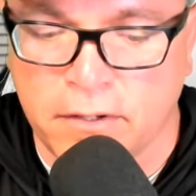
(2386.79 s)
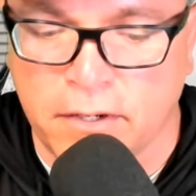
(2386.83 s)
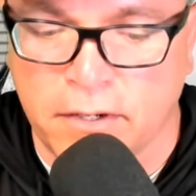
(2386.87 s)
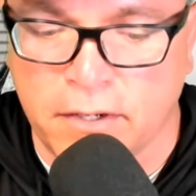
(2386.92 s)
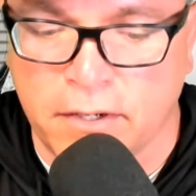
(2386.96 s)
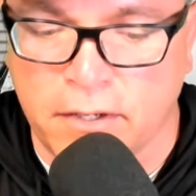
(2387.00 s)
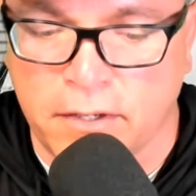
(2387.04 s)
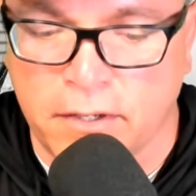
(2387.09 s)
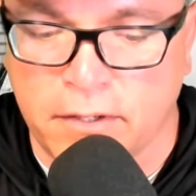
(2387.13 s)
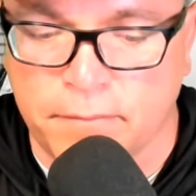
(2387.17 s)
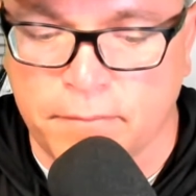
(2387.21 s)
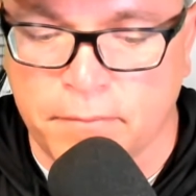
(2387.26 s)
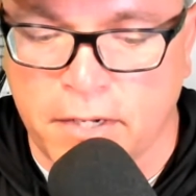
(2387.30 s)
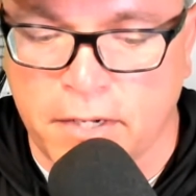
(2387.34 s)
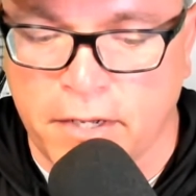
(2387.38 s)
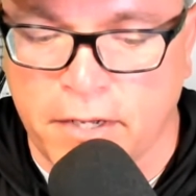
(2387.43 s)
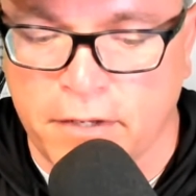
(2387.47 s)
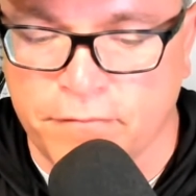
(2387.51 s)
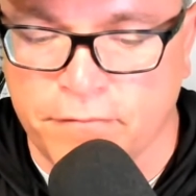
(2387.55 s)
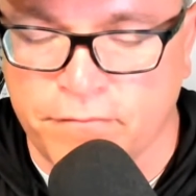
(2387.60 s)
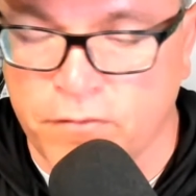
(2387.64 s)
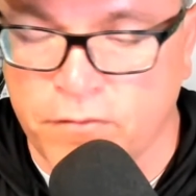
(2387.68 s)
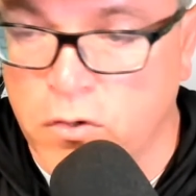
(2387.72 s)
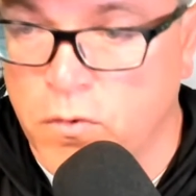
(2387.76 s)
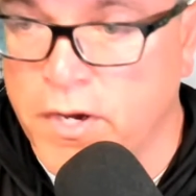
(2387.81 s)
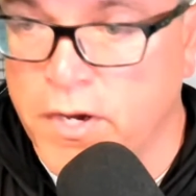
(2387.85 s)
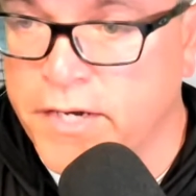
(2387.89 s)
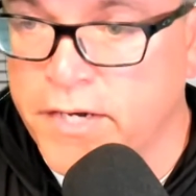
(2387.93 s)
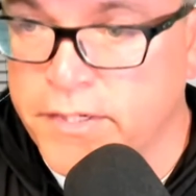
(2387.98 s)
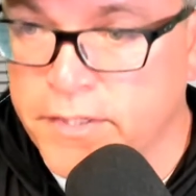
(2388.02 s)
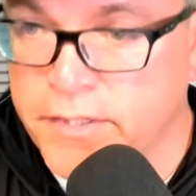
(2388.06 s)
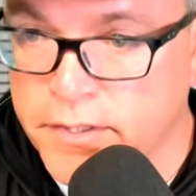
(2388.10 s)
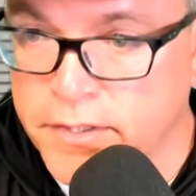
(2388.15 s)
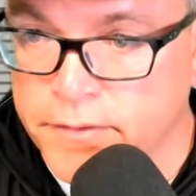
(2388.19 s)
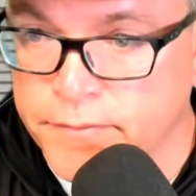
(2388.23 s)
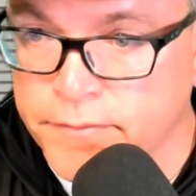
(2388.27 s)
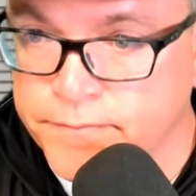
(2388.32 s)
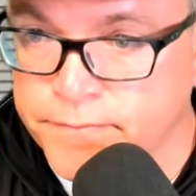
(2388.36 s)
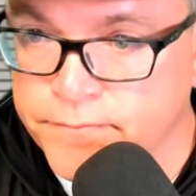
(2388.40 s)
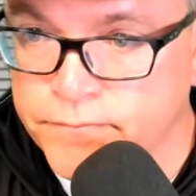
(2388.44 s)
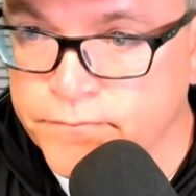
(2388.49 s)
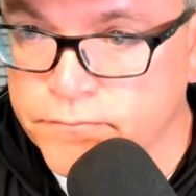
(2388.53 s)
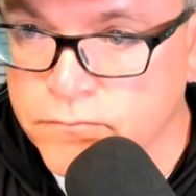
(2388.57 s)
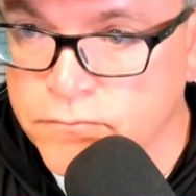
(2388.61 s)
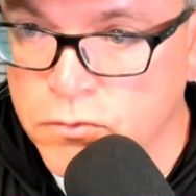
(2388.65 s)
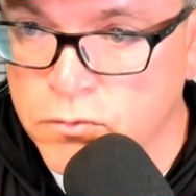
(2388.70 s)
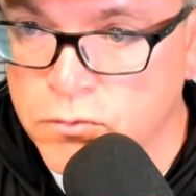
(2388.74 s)
I have no idea
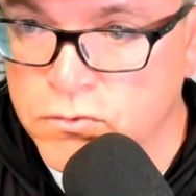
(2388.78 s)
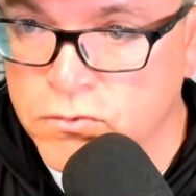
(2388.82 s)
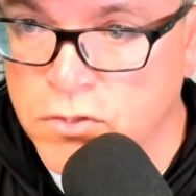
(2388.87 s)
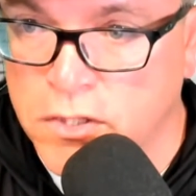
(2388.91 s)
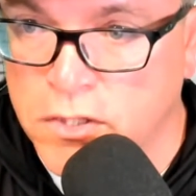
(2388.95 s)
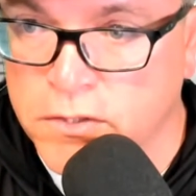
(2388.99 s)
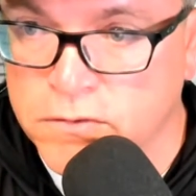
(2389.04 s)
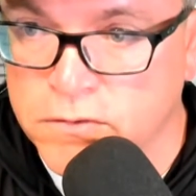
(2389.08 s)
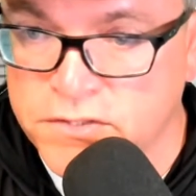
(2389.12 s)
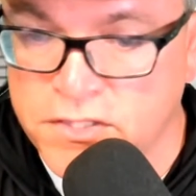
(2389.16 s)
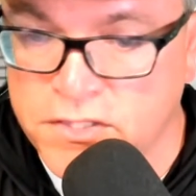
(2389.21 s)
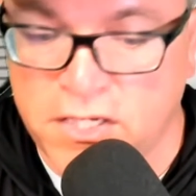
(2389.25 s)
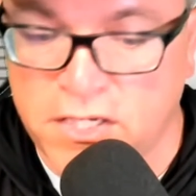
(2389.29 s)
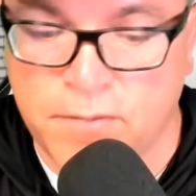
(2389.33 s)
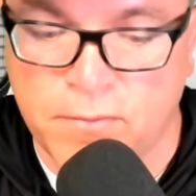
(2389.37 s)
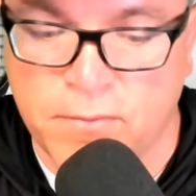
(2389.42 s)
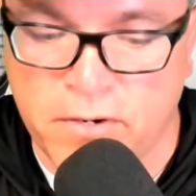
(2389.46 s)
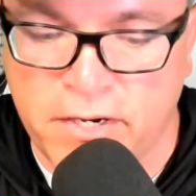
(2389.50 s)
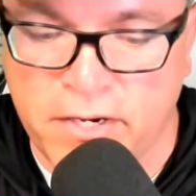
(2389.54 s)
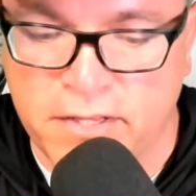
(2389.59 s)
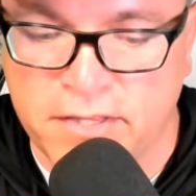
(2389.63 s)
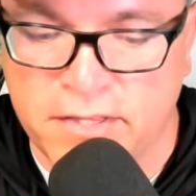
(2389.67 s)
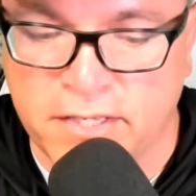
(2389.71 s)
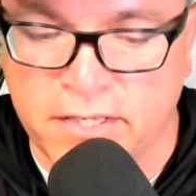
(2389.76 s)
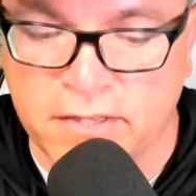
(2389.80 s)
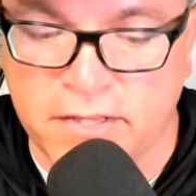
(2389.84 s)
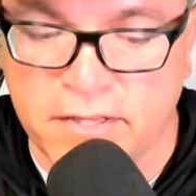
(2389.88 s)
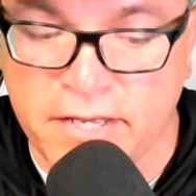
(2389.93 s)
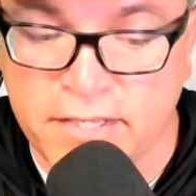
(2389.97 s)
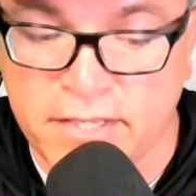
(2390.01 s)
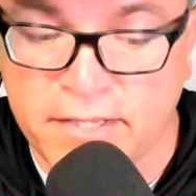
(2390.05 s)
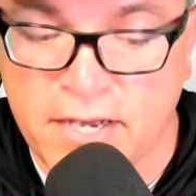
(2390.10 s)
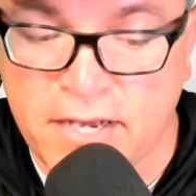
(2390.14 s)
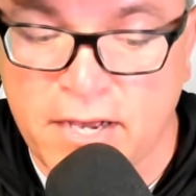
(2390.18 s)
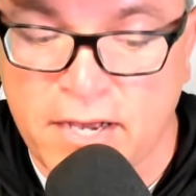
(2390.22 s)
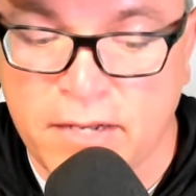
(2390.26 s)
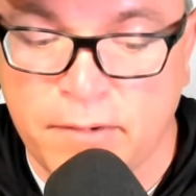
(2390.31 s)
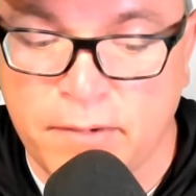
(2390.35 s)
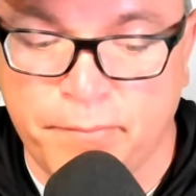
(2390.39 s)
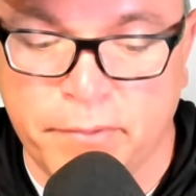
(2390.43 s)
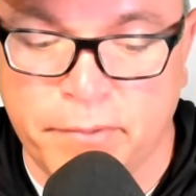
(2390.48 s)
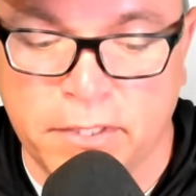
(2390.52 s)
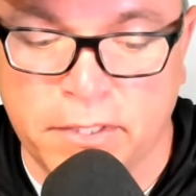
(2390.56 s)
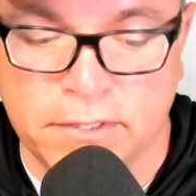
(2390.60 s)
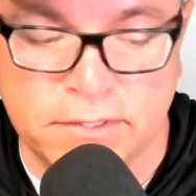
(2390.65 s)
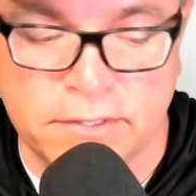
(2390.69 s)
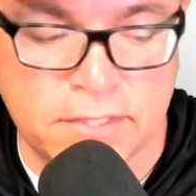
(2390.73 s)
who's on her team or anything like that,
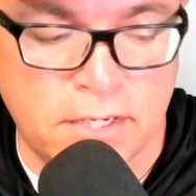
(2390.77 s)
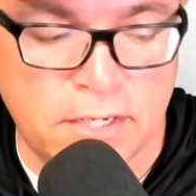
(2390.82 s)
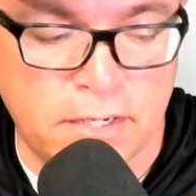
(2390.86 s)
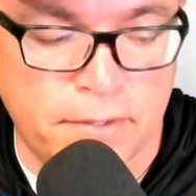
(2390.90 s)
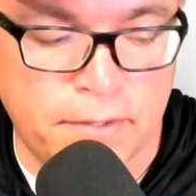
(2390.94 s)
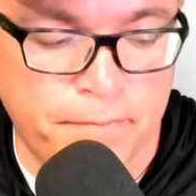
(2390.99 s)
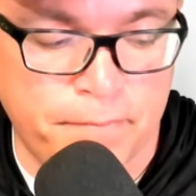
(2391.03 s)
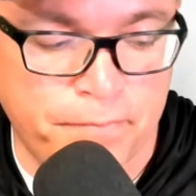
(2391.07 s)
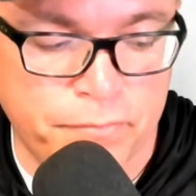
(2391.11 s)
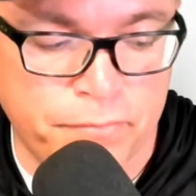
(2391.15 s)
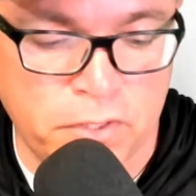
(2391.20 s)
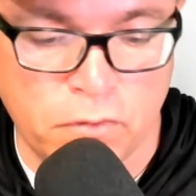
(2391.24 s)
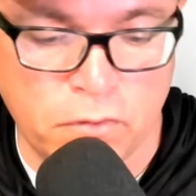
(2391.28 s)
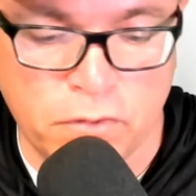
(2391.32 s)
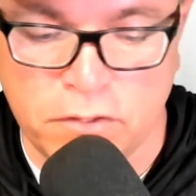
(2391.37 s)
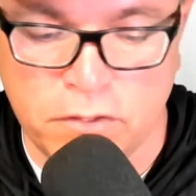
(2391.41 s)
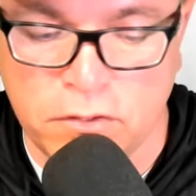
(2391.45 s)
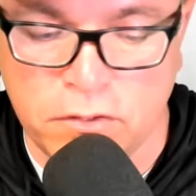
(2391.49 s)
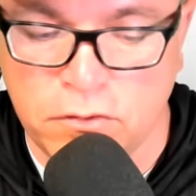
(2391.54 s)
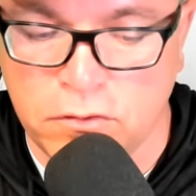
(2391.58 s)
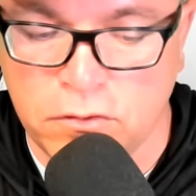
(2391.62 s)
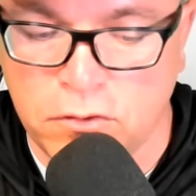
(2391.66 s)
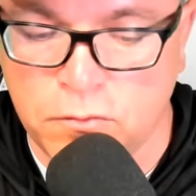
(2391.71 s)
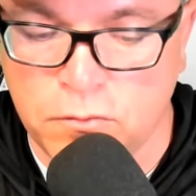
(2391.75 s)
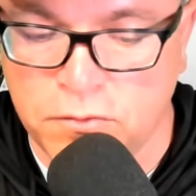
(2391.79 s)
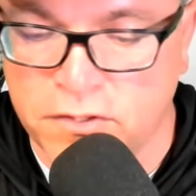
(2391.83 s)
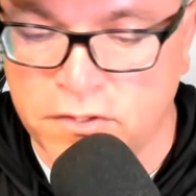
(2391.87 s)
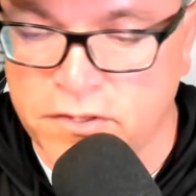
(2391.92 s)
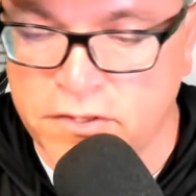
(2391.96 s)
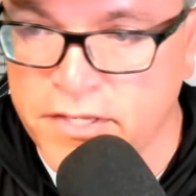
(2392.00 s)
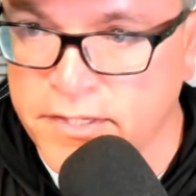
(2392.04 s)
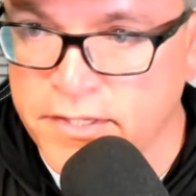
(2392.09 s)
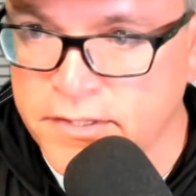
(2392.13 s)
but you would